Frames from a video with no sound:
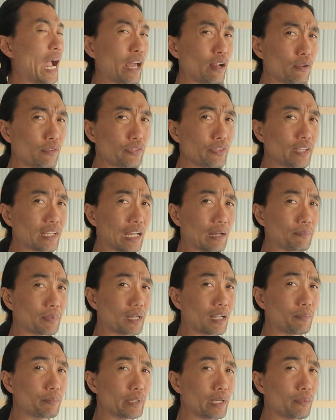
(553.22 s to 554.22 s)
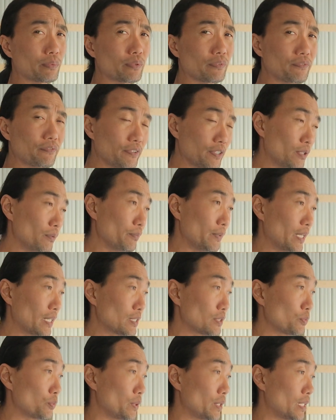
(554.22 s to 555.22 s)
I don't think I'm gonna be able to film
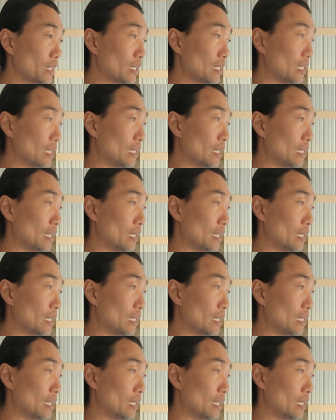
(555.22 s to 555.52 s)
next week.